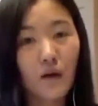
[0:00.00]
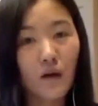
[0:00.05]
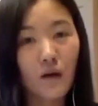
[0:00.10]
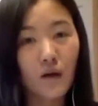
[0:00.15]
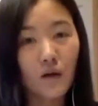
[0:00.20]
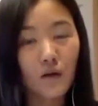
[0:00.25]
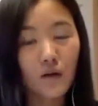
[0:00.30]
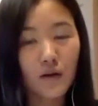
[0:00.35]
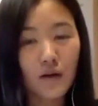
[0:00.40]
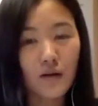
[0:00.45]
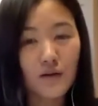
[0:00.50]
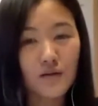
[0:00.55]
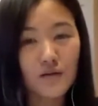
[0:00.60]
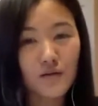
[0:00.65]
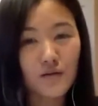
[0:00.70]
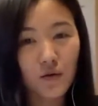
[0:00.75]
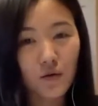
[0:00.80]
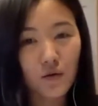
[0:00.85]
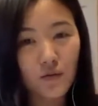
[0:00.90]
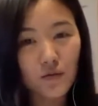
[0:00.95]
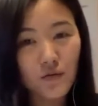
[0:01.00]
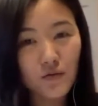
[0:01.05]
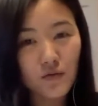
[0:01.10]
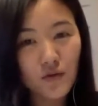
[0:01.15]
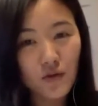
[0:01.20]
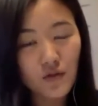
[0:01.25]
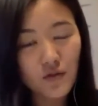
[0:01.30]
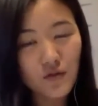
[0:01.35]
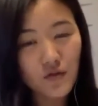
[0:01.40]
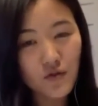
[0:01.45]
Okay, so
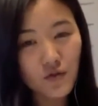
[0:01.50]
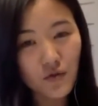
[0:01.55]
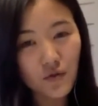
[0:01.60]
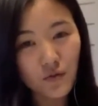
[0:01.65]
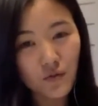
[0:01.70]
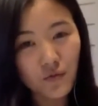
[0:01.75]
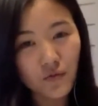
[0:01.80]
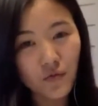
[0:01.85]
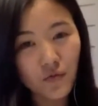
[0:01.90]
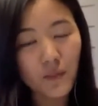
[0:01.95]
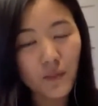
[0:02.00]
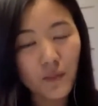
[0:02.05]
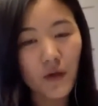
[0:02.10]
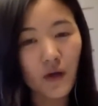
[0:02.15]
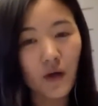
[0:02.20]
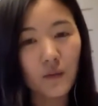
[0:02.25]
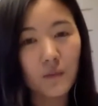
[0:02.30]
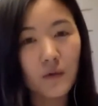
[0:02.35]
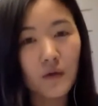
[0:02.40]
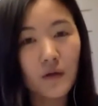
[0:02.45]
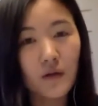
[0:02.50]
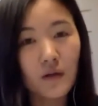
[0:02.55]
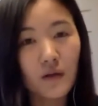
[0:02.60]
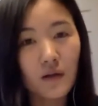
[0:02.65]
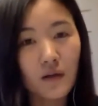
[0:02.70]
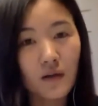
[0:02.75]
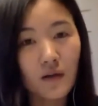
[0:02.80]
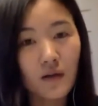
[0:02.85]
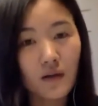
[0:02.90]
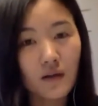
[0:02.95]
just to wrap it up,
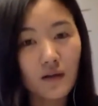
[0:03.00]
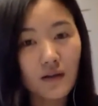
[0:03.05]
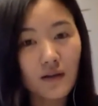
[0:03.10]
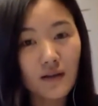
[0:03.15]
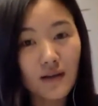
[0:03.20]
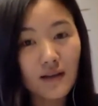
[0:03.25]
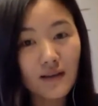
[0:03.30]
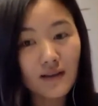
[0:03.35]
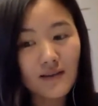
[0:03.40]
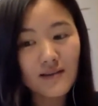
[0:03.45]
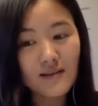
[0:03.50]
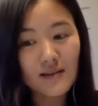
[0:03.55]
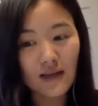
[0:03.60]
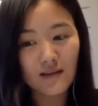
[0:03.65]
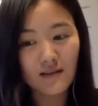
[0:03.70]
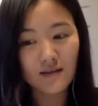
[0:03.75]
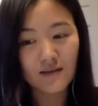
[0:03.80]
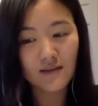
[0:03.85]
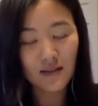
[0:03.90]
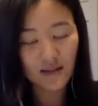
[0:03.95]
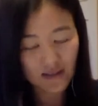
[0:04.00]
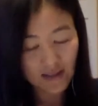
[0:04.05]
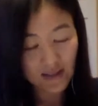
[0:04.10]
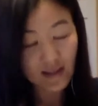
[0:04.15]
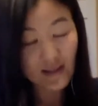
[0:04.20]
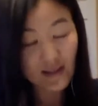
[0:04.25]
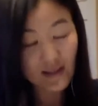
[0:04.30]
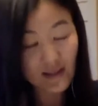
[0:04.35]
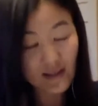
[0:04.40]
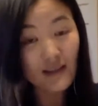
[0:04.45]
in a
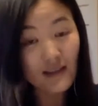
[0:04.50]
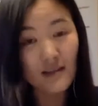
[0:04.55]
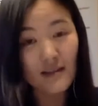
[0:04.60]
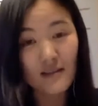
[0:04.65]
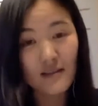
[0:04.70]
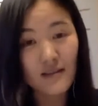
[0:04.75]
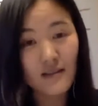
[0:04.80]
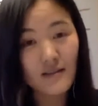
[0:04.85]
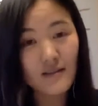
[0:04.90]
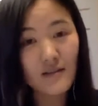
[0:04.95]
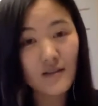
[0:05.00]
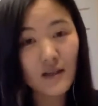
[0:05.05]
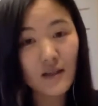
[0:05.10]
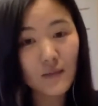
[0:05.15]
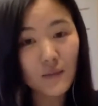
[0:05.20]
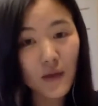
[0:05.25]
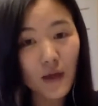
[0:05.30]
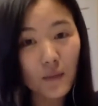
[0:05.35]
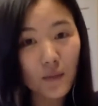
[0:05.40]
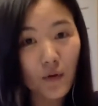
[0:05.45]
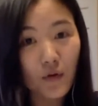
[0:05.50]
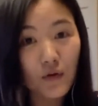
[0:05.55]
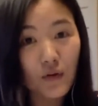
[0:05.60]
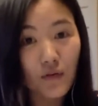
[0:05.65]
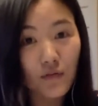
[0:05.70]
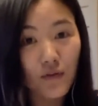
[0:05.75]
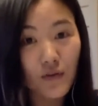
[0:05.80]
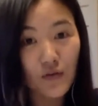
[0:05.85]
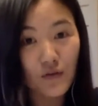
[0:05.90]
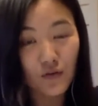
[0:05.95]
sentence, tell me
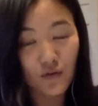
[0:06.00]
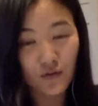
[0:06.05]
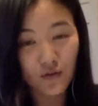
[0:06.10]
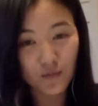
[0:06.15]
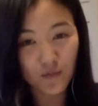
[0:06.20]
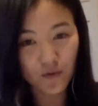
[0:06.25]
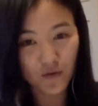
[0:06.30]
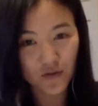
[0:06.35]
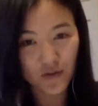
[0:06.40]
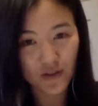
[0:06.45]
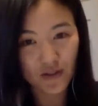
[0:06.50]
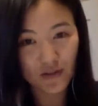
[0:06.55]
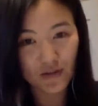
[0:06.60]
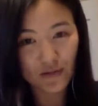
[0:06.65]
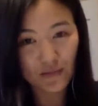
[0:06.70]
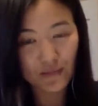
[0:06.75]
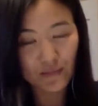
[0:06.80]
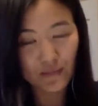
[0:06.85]
about the vision of the project.